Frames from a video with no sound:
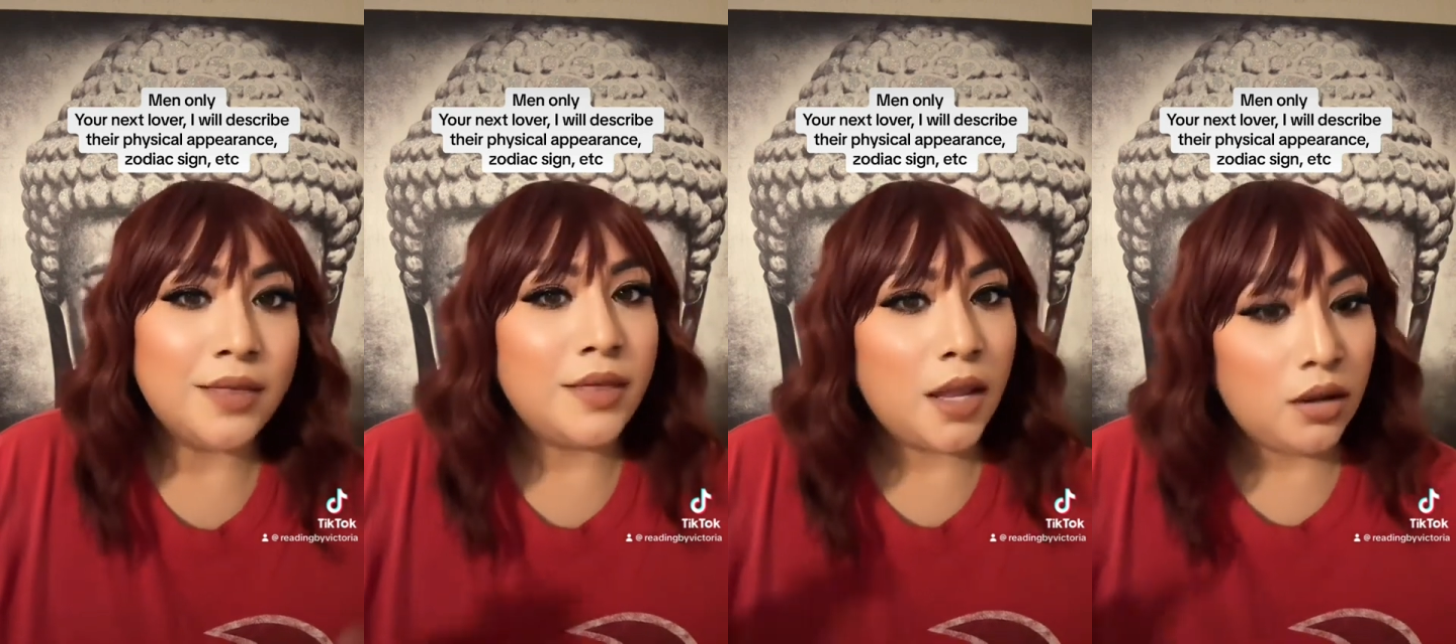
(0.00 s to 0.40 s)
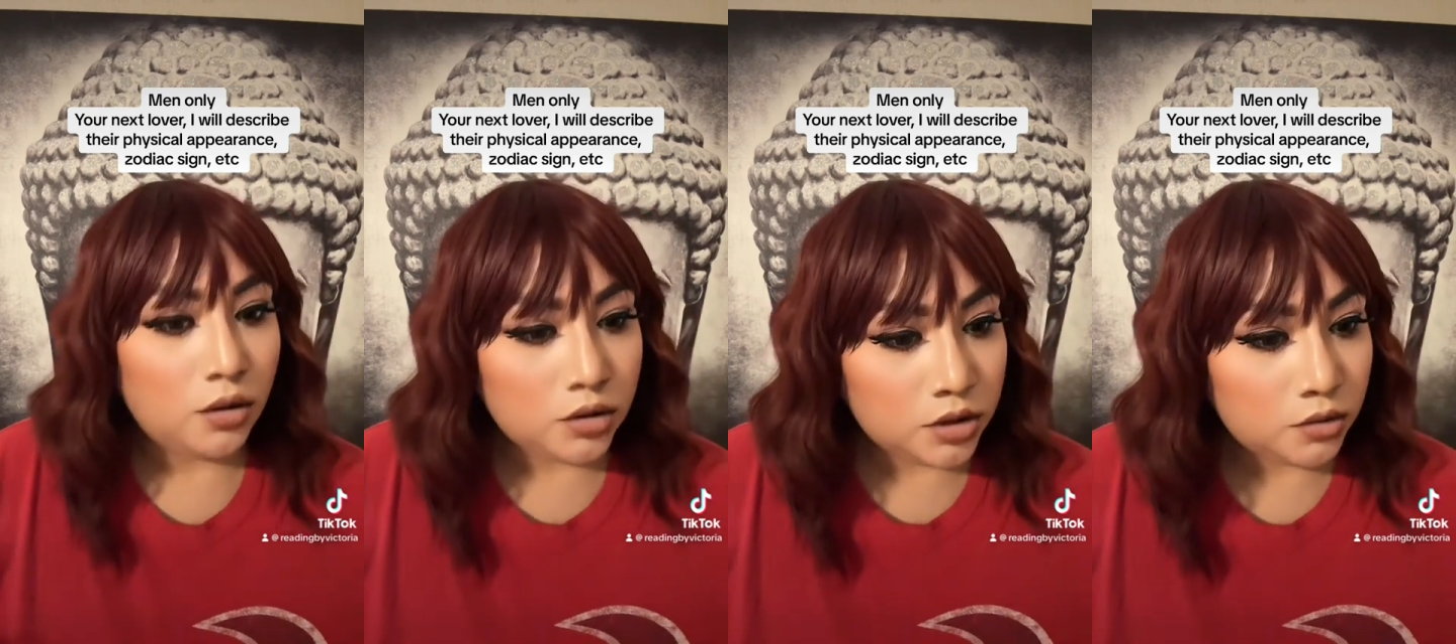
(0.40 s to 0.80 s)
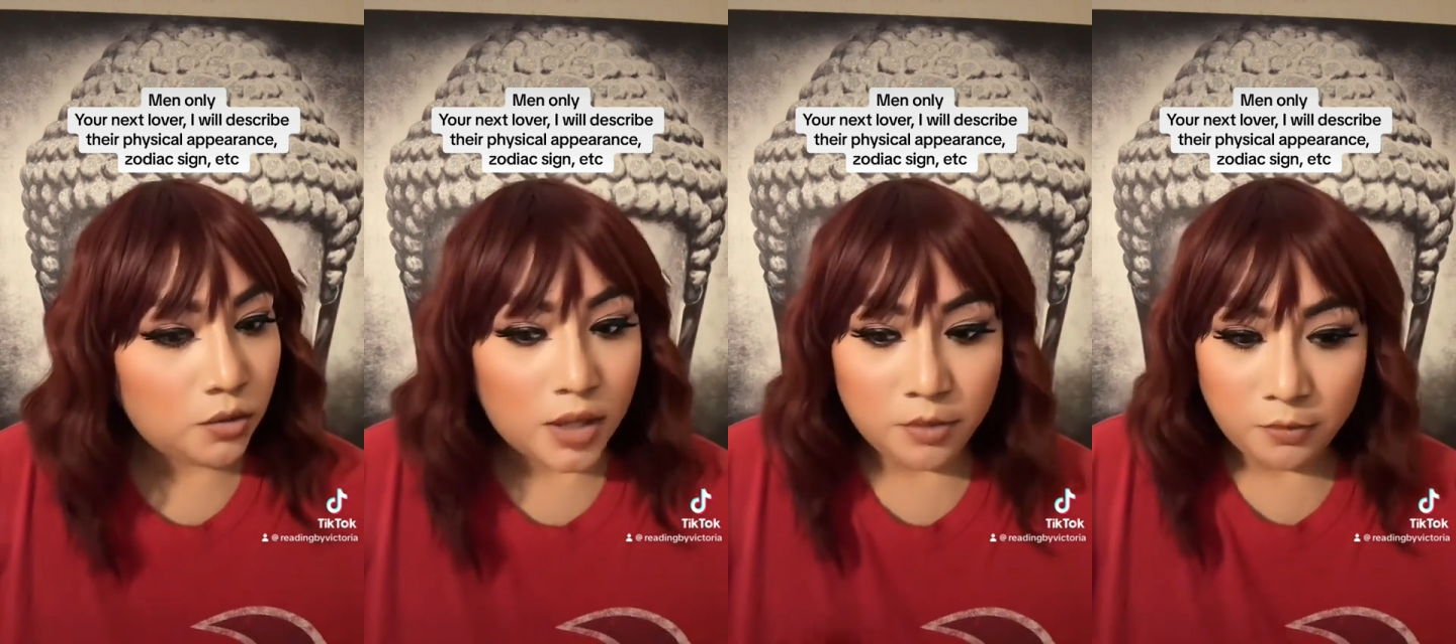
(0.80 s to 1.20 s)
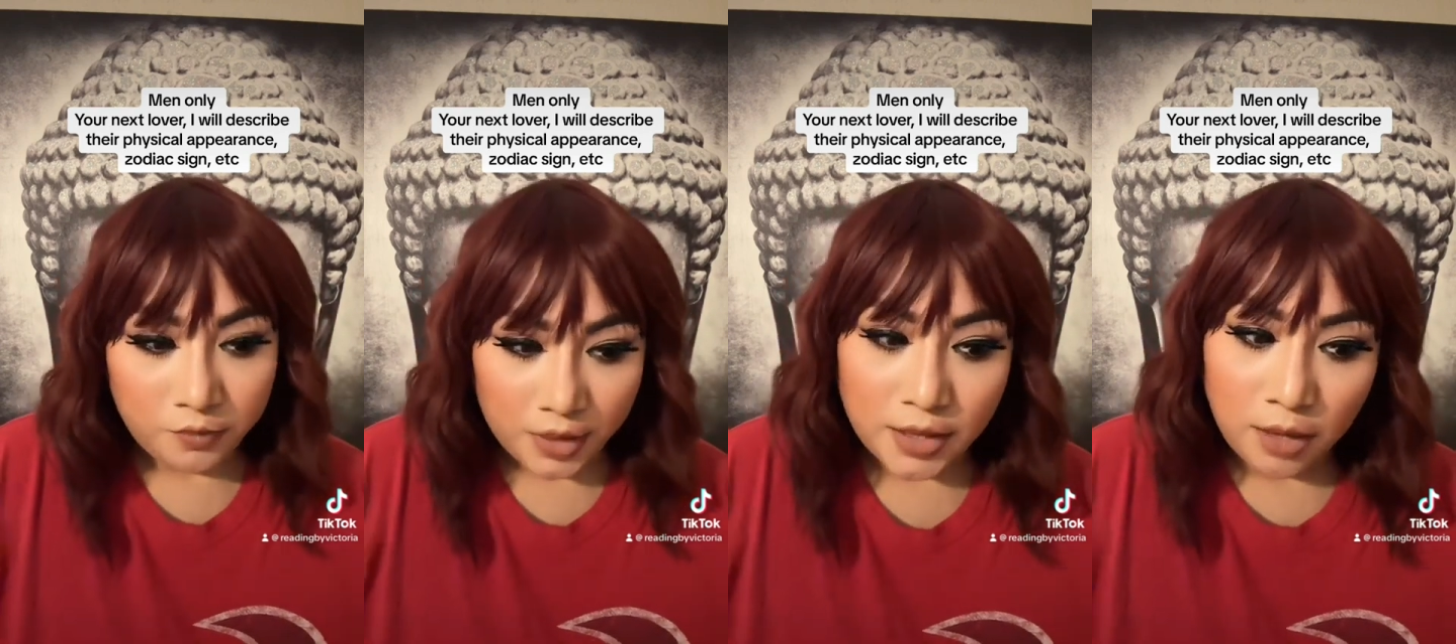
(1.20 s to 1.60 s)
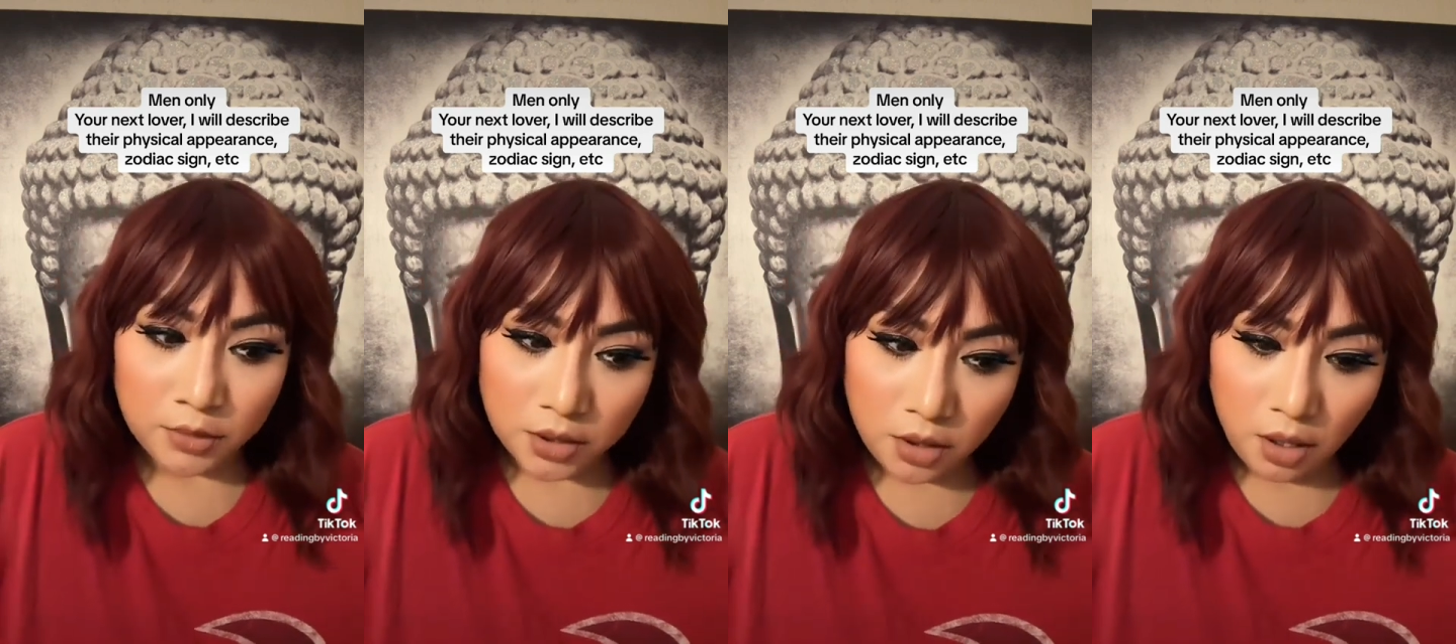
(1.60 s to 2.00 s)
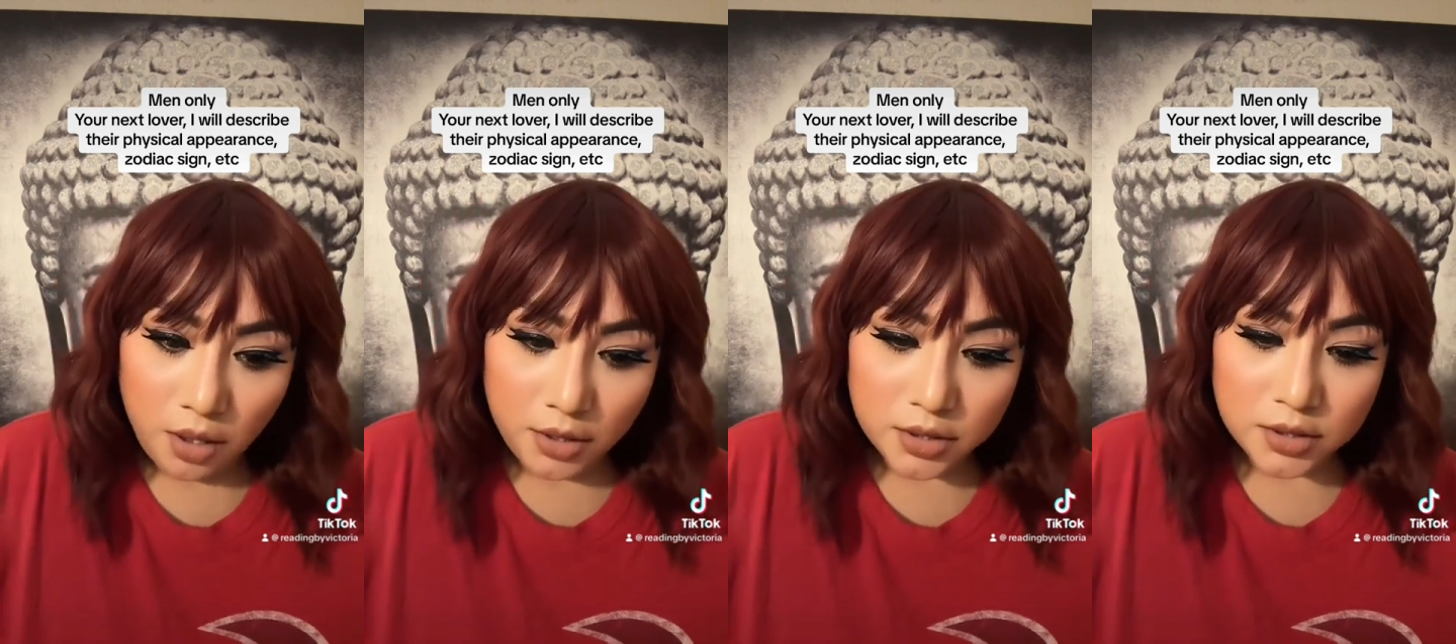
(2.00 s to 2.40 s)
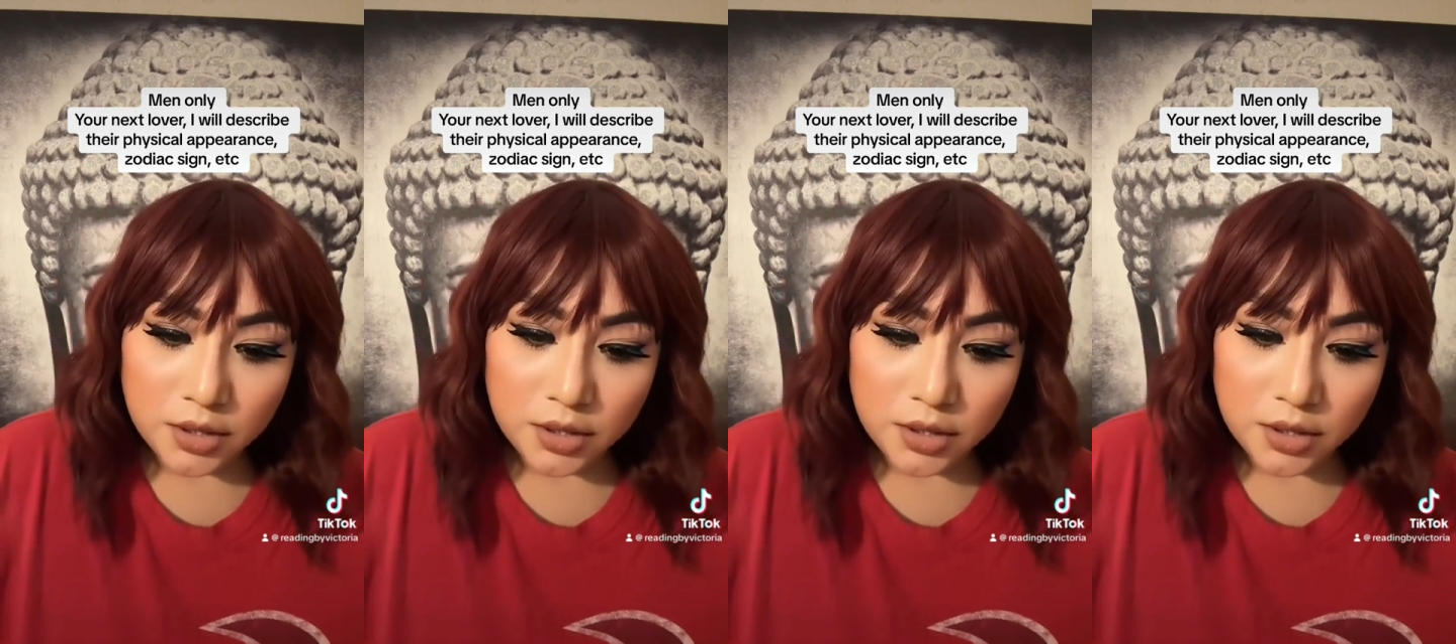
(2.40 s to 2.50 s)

and that goes to what fell out with the cards,